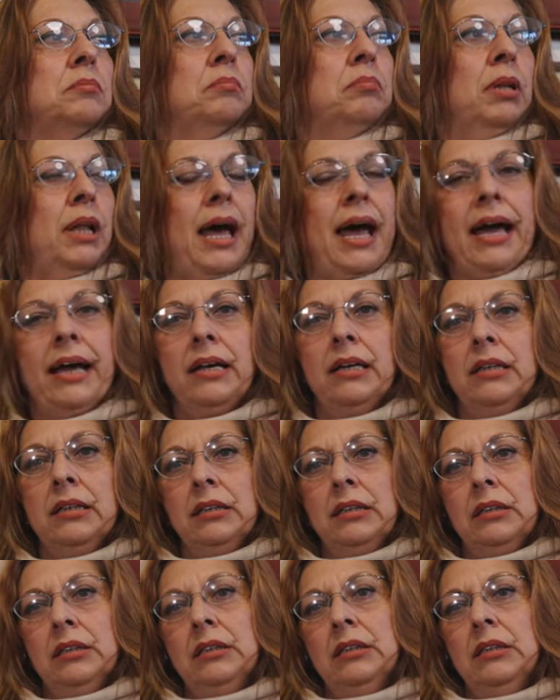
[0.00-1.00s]
black,
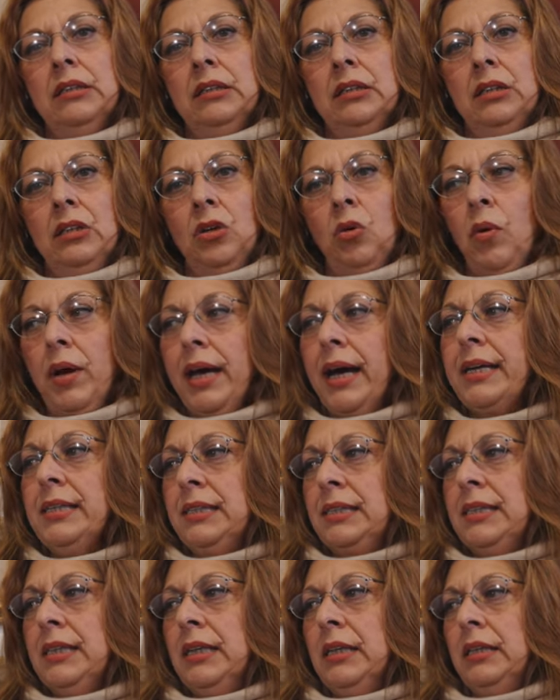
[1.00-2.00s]
the way I
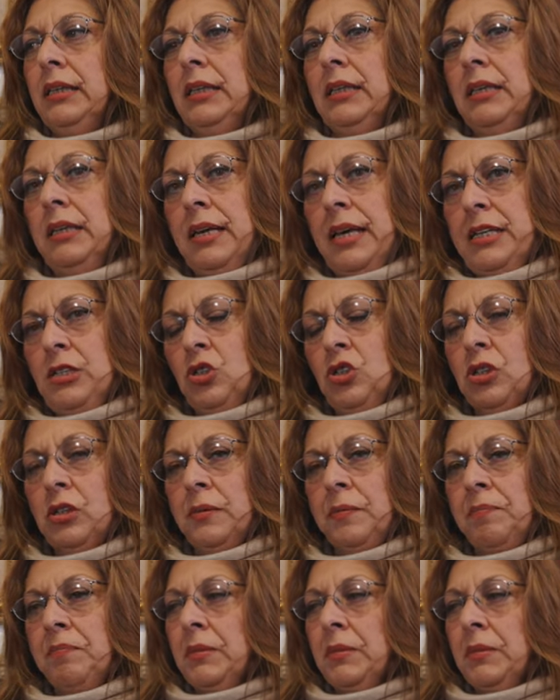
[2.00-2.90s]
see it, in nature.